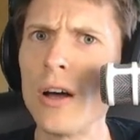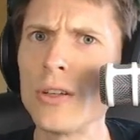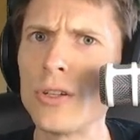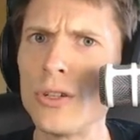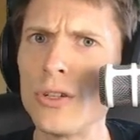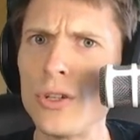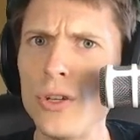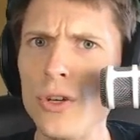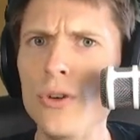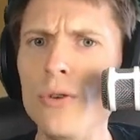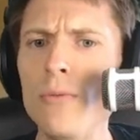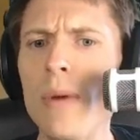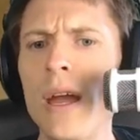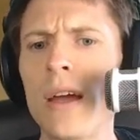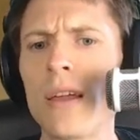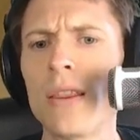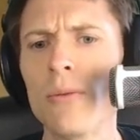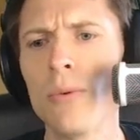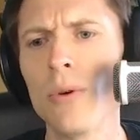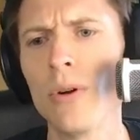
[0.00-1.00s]
you make
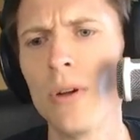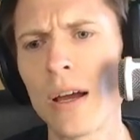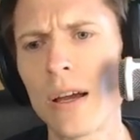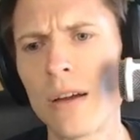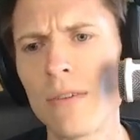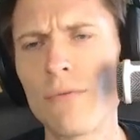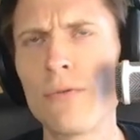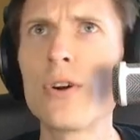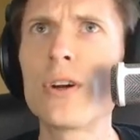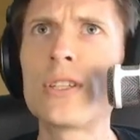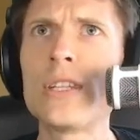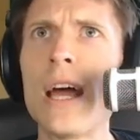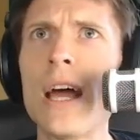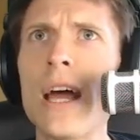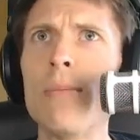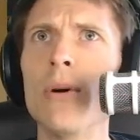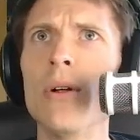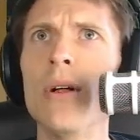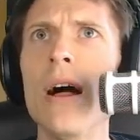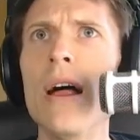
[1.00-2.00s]
in the world. Like, for
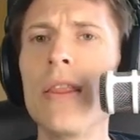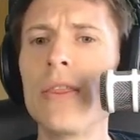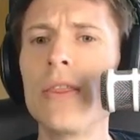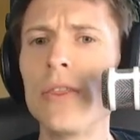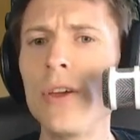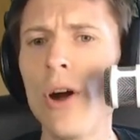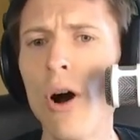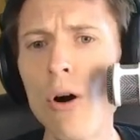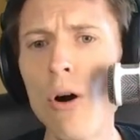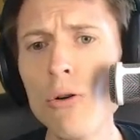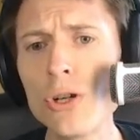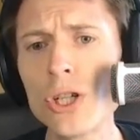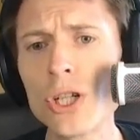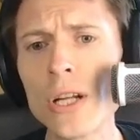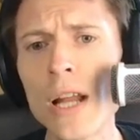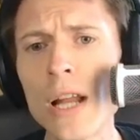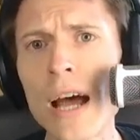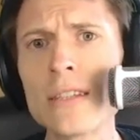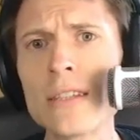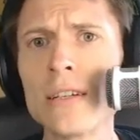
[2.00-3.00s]
example, the ocean
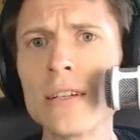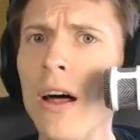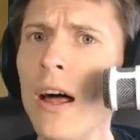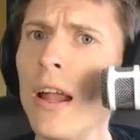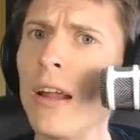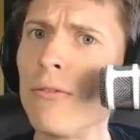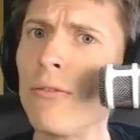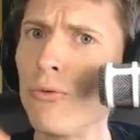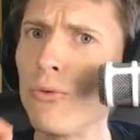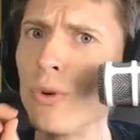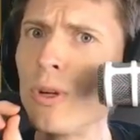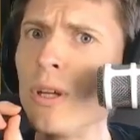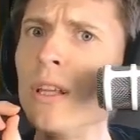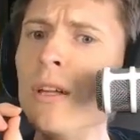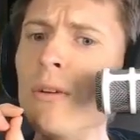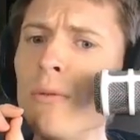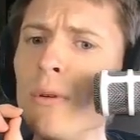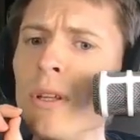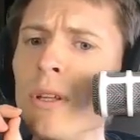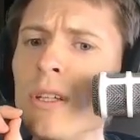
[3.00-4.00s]
has a lot of
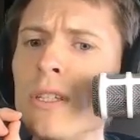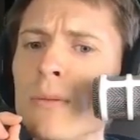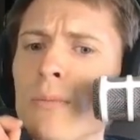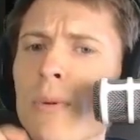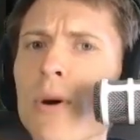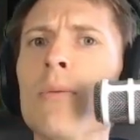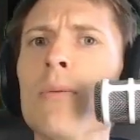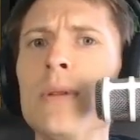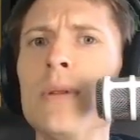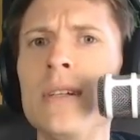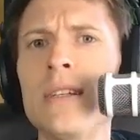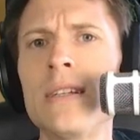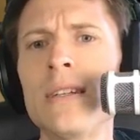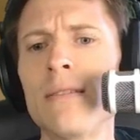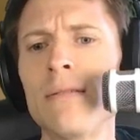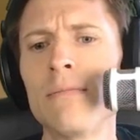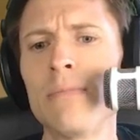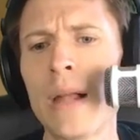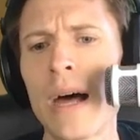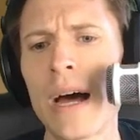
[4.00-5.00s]
really small pieces
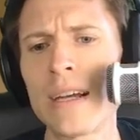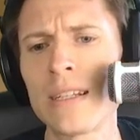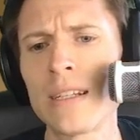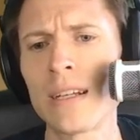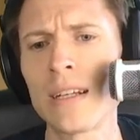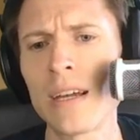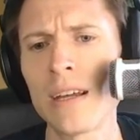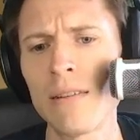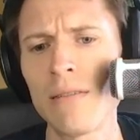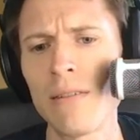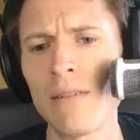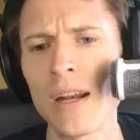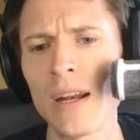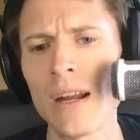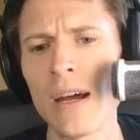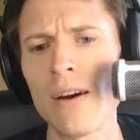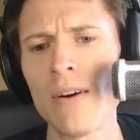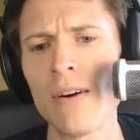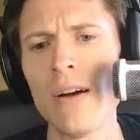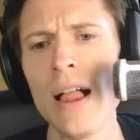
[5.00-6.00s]
of plastic in it right
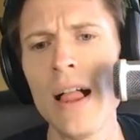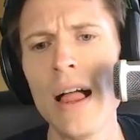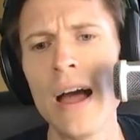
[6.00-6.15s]
now,